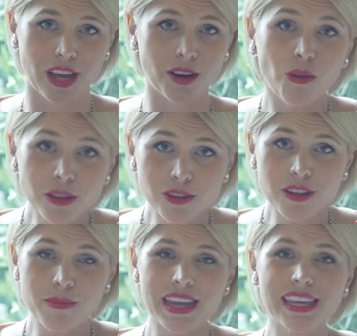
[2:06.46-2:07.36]
Not only do
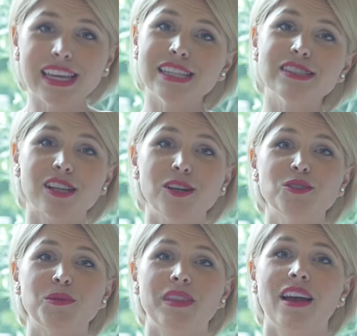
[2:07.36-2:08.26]
they make kids
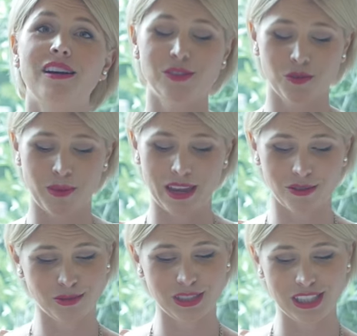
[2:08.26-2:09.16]
clothes, but they also
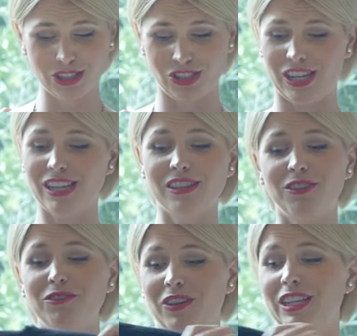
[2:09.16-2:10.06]
make really chic
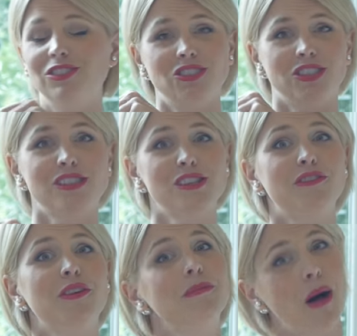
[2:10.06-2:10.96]
little fun shirts
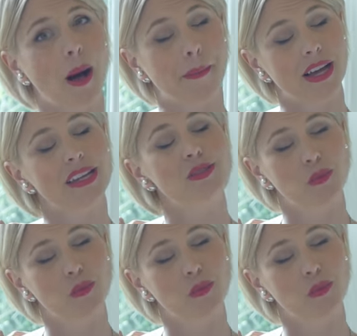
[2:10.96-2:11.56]
for mama as